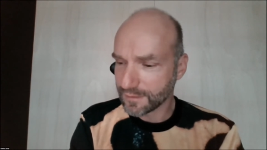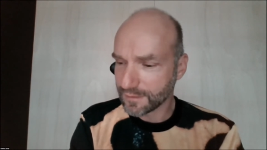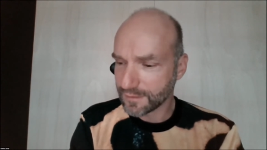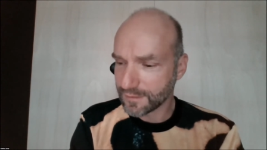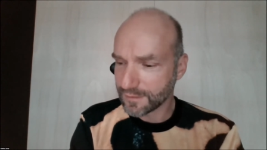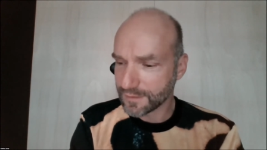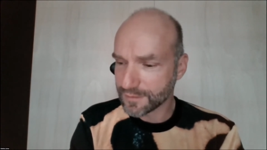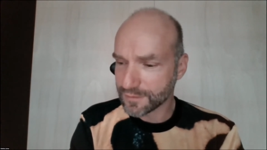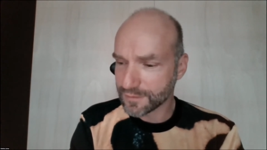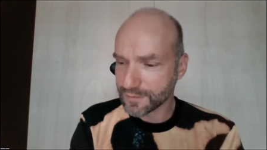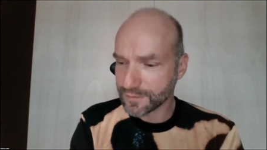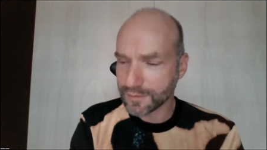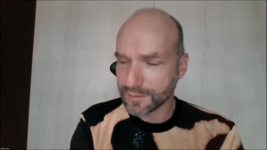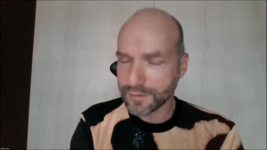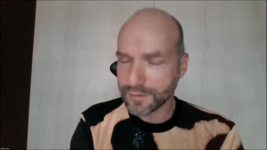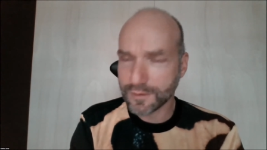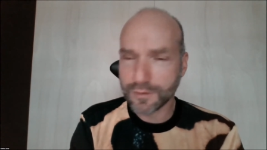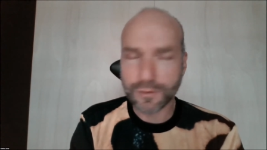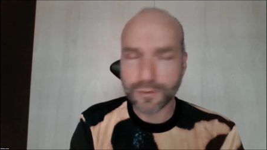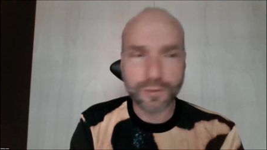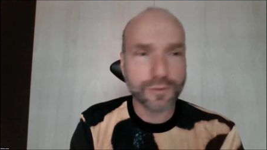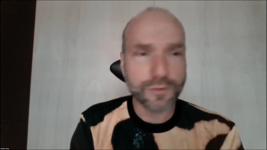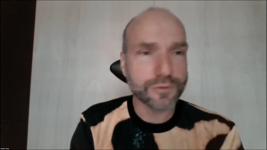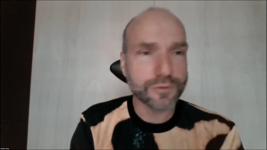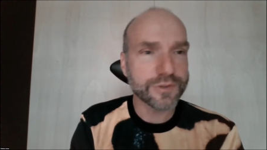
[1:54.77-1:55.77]
this
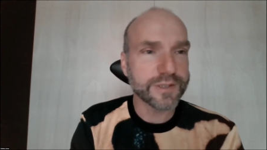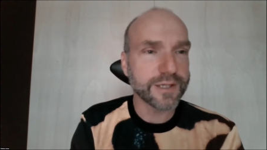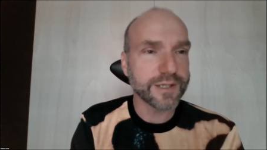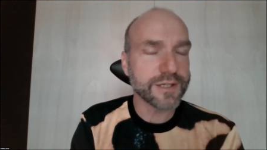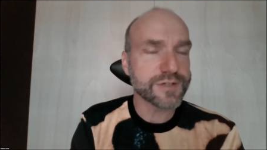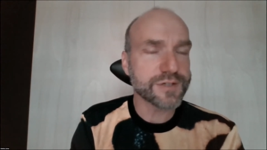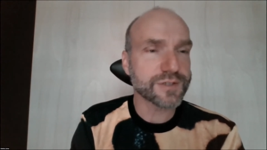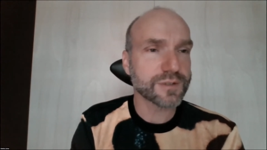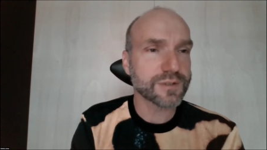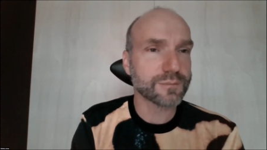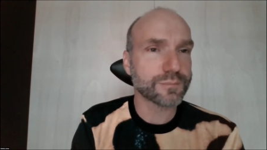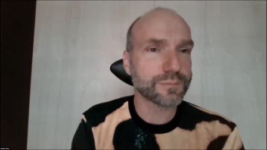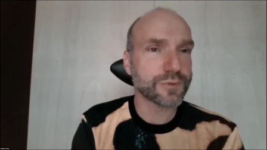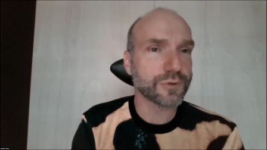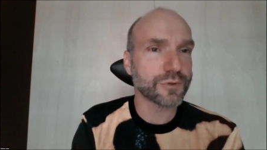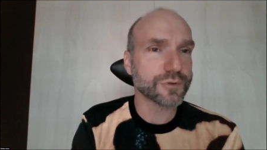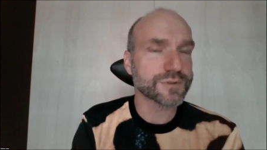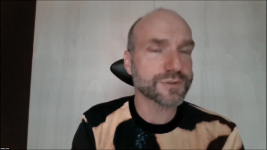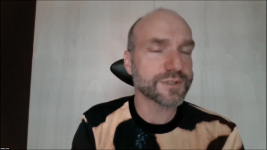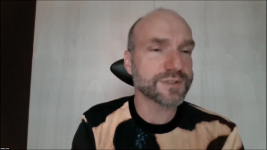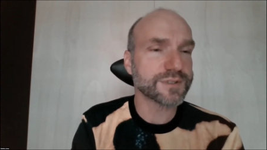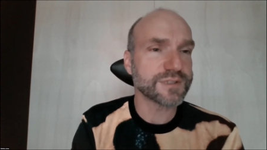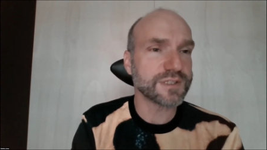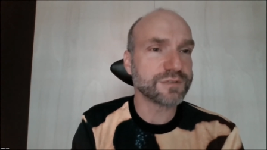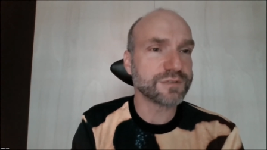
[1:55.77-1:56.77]
co-creation
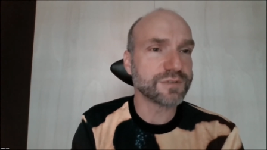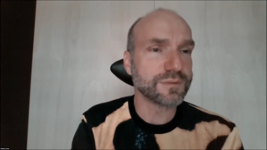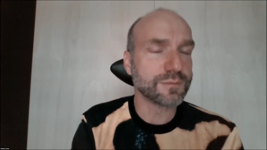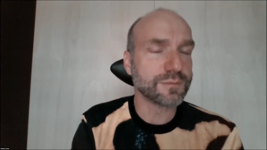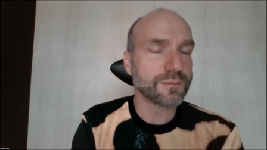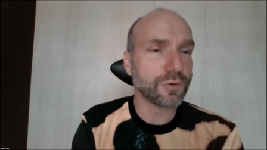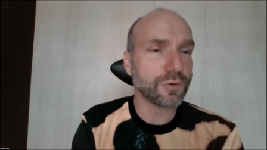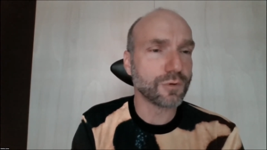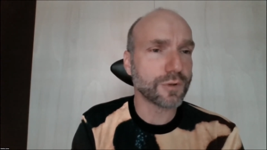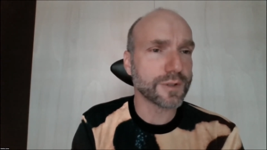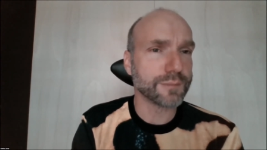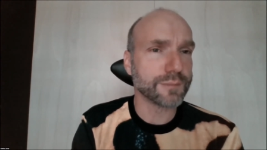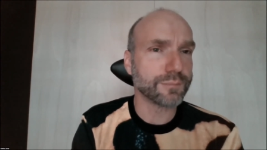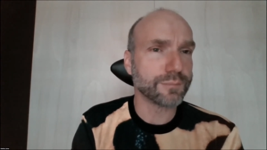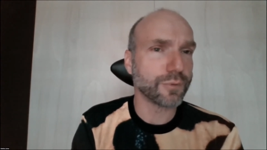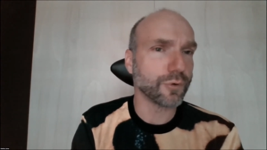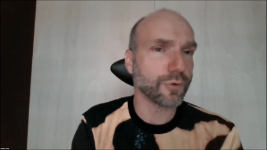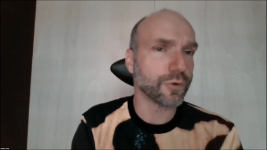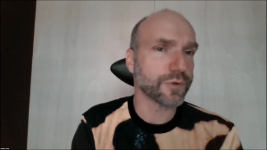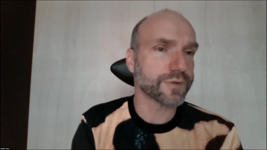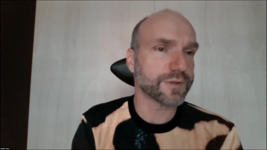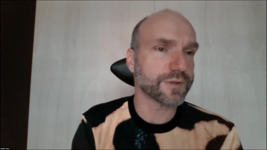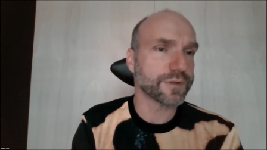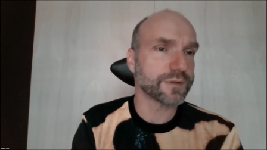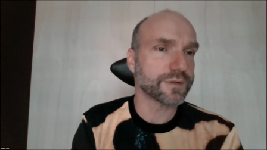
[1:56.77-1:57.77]
process even more
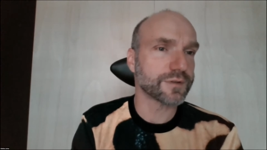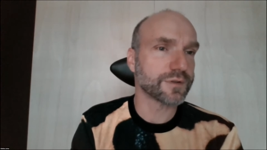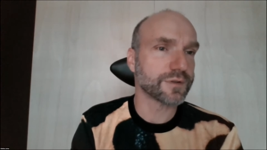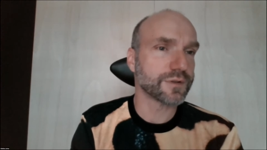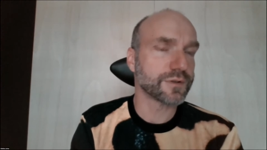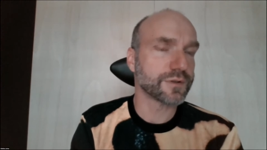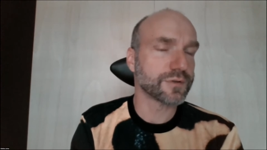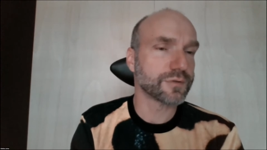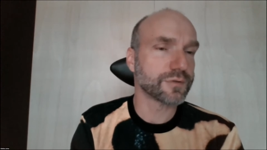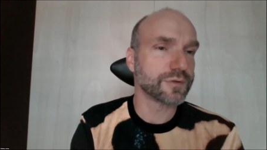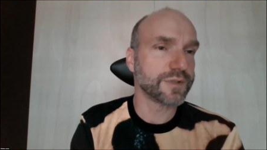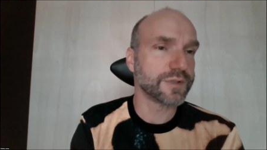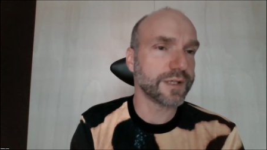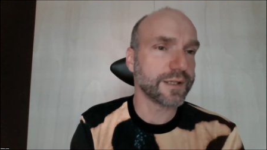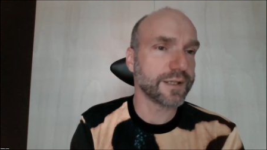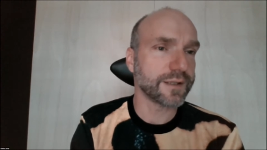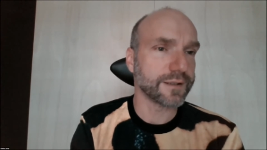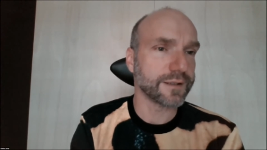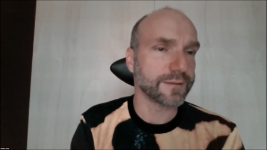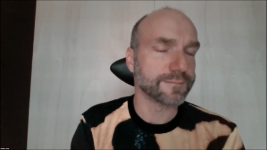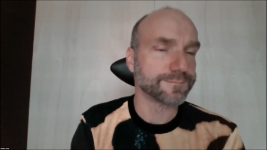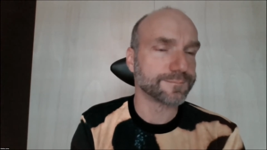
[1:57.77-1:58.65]
important today?